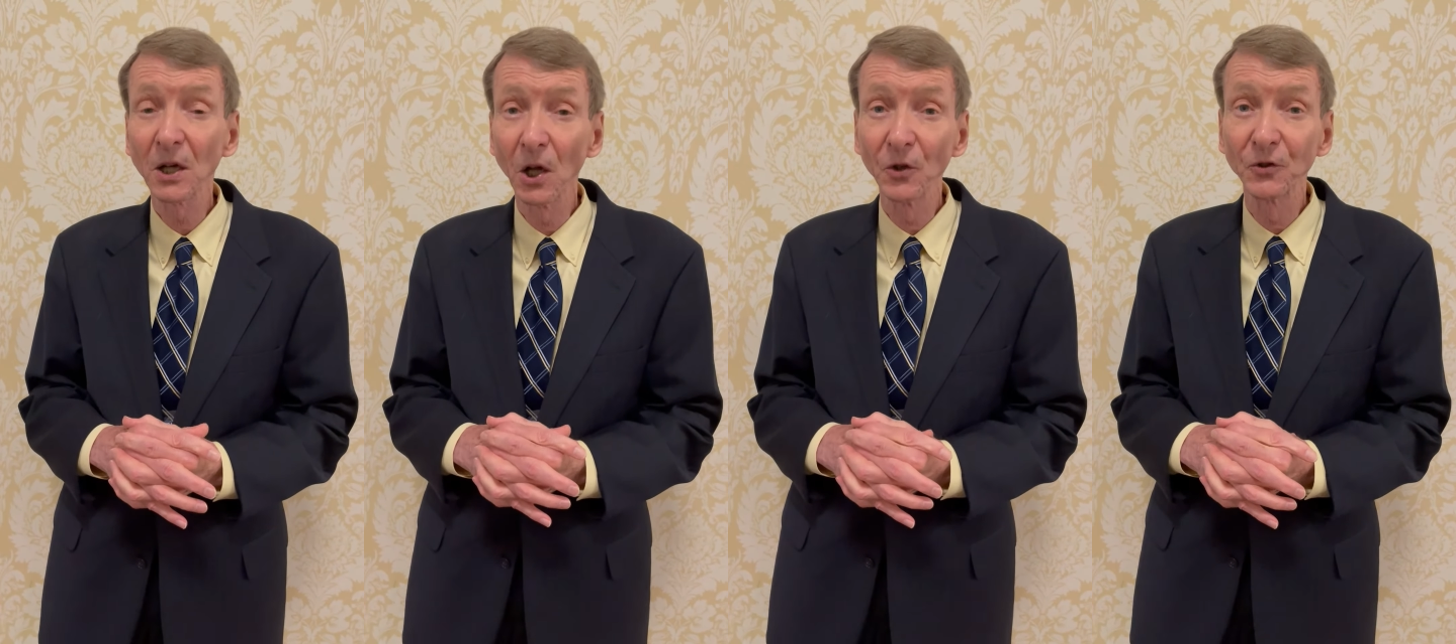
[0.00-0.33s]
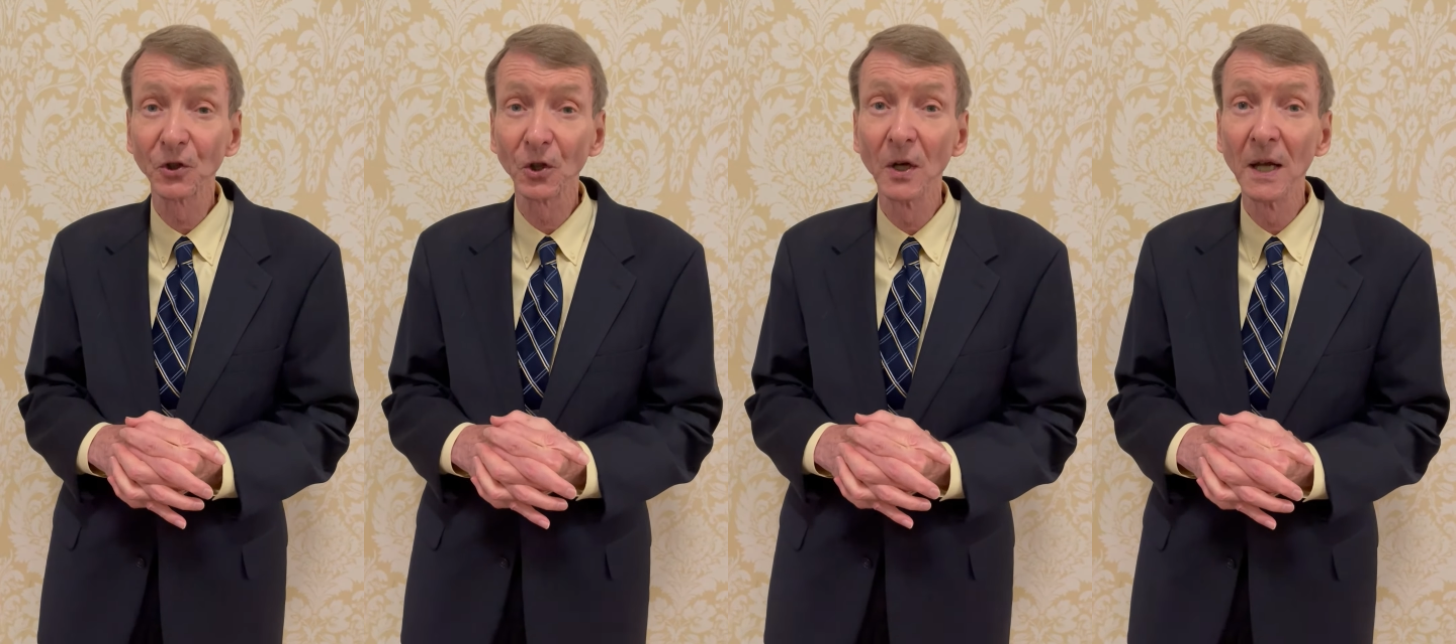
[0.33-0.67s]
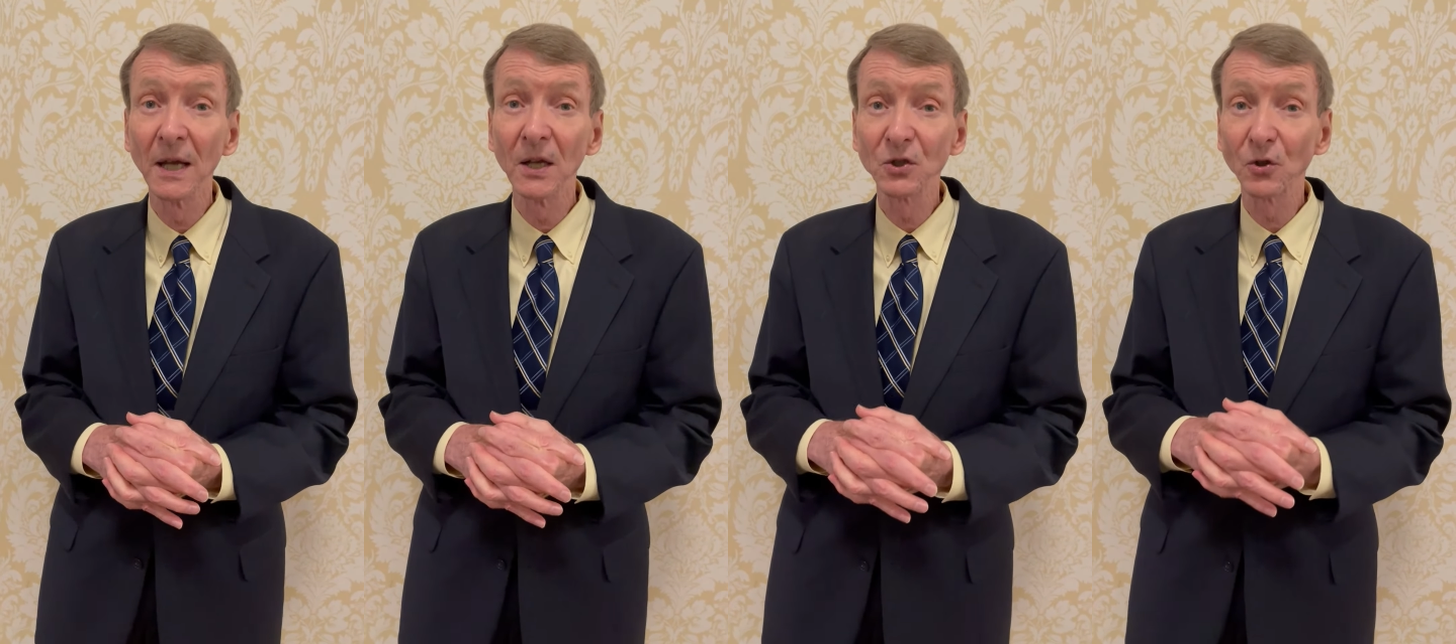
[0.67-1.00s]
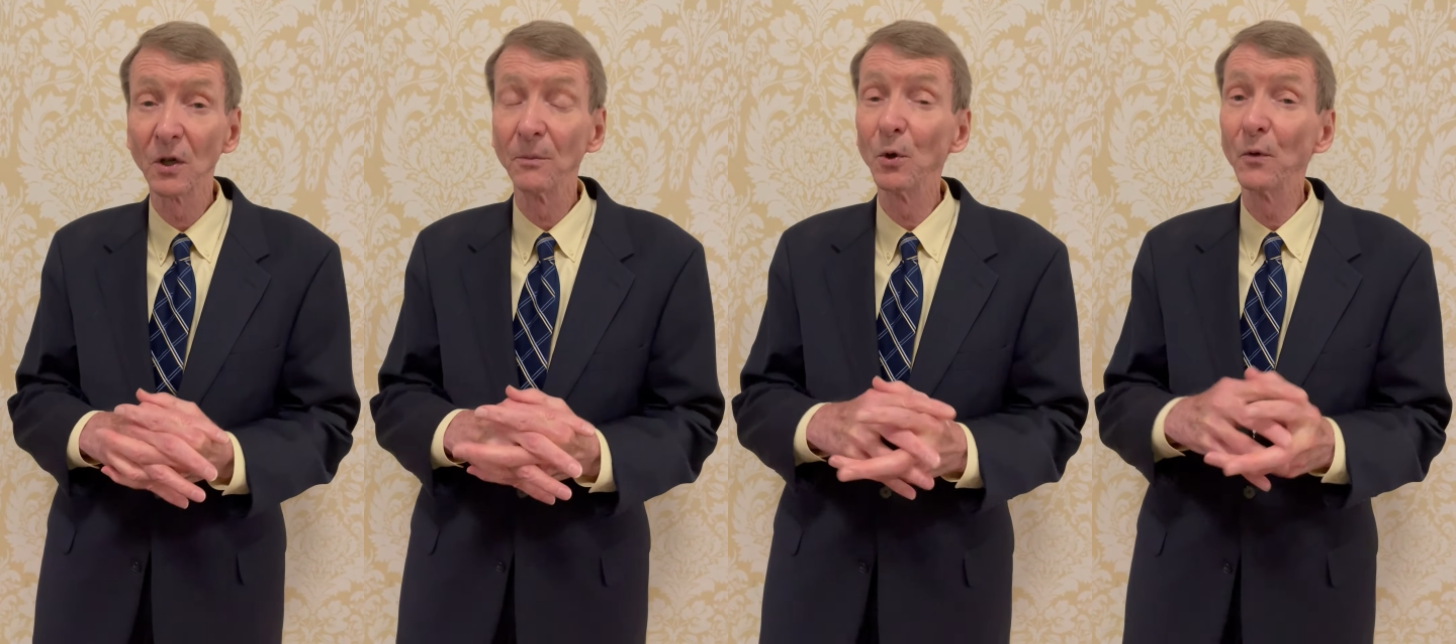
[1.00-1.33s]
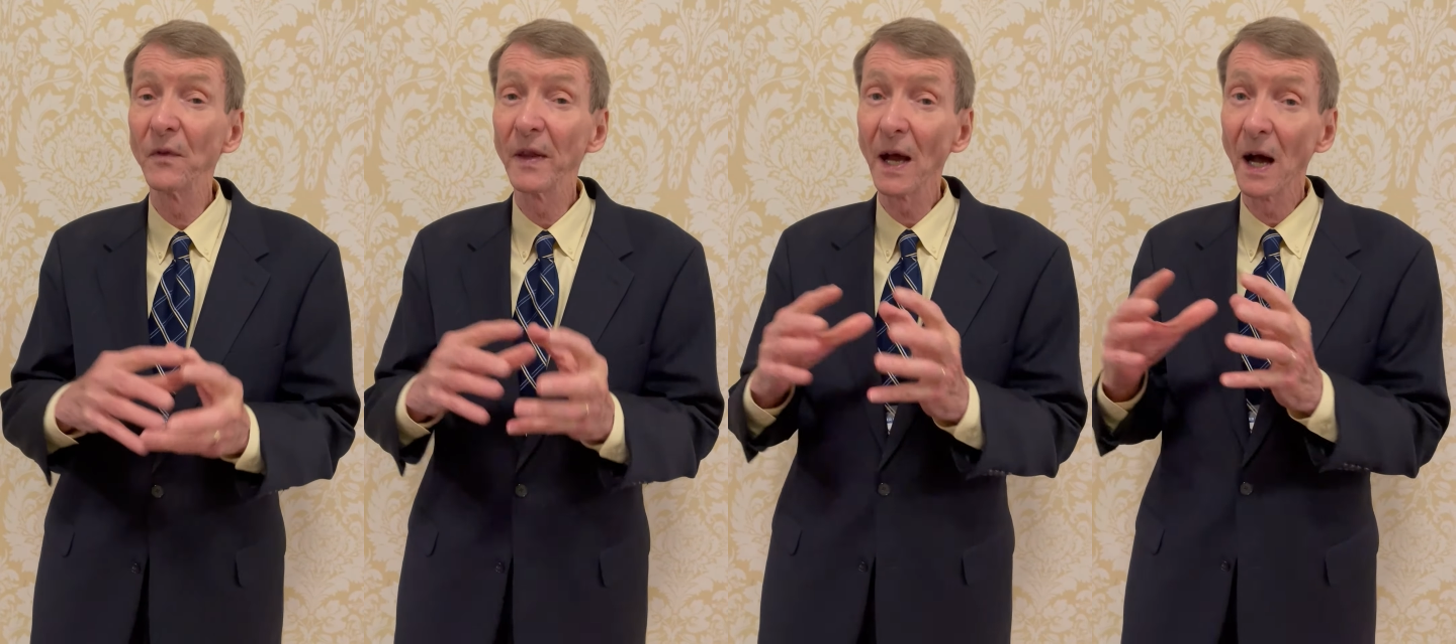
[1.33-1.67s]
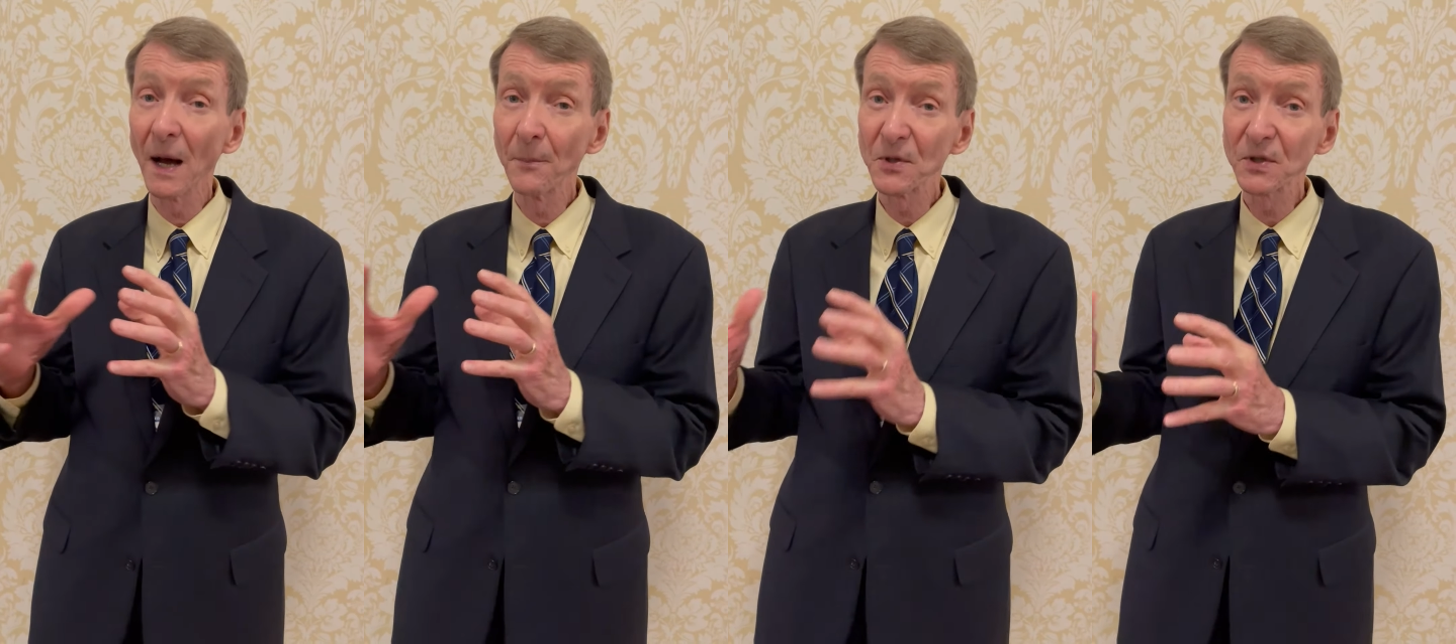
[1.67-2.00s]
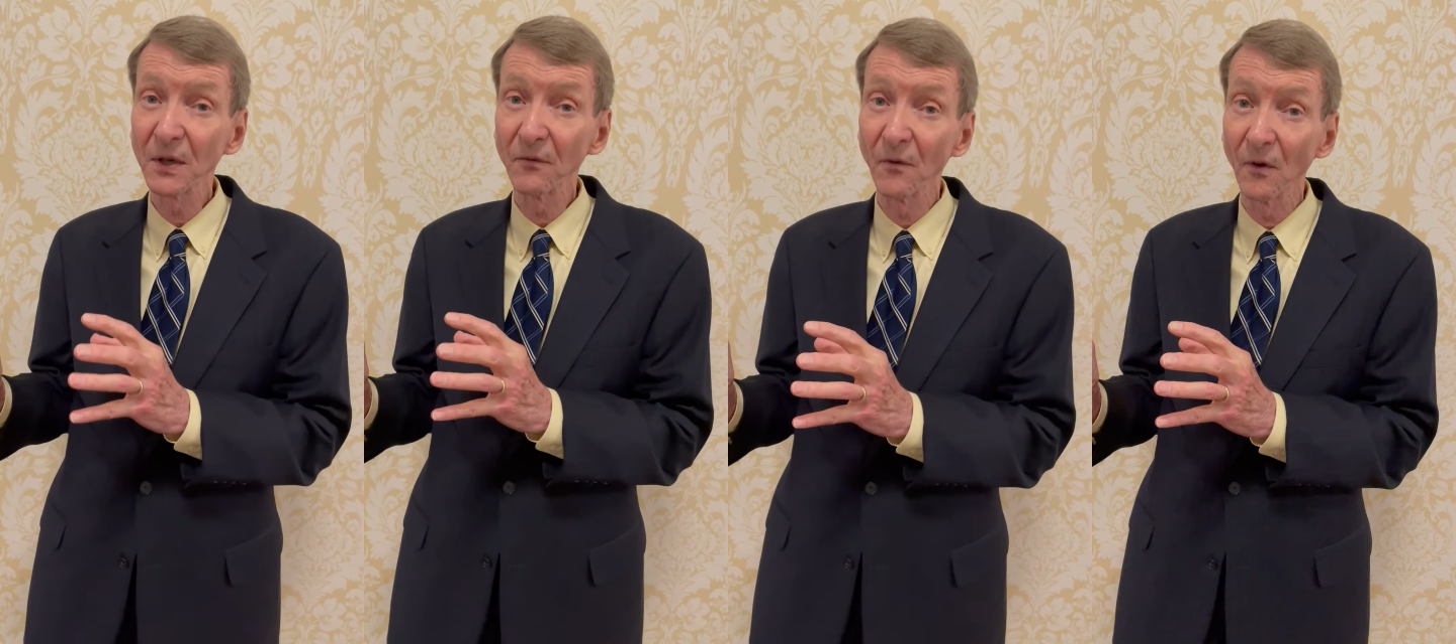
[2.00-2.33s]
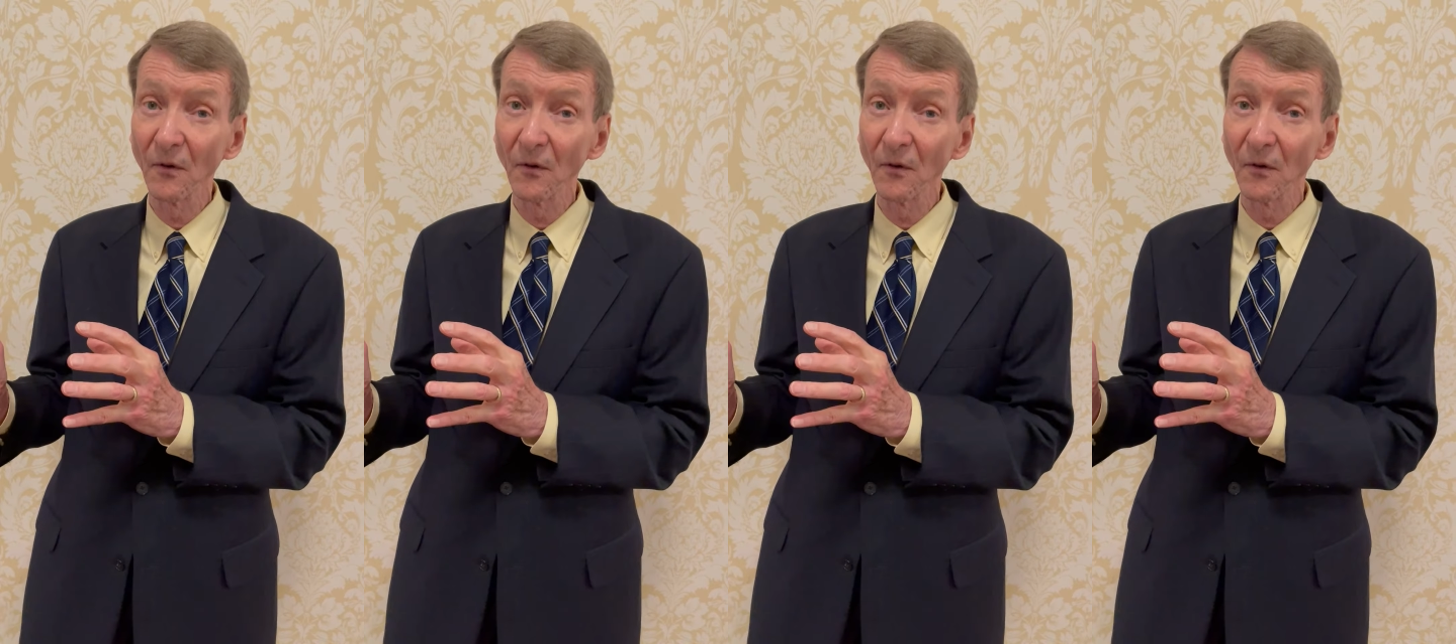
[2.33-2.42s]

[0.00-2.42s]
culture is going to move in the opposite